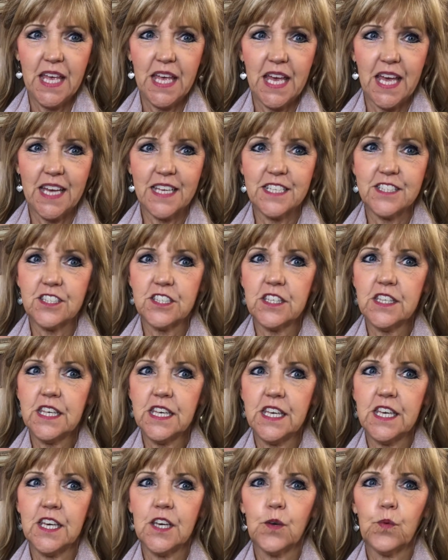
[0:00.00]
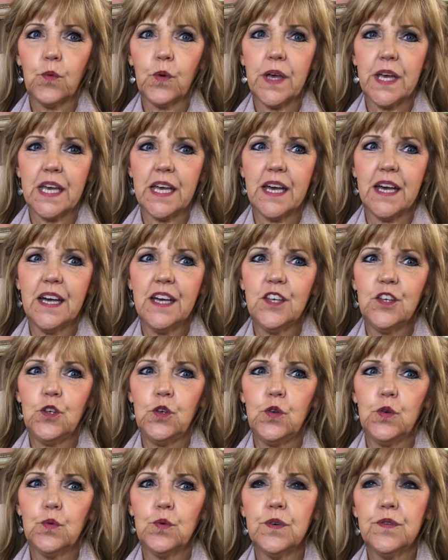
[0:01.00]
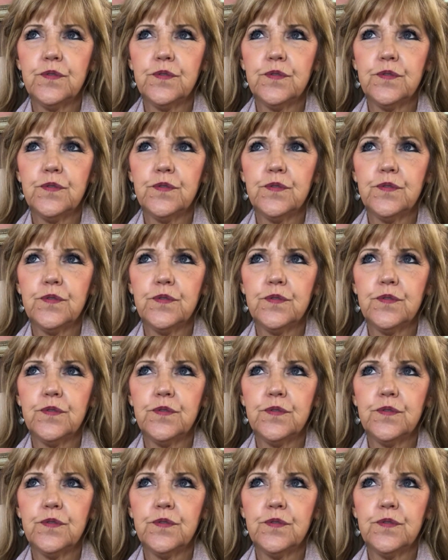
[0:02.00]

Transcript: And it's a year where you will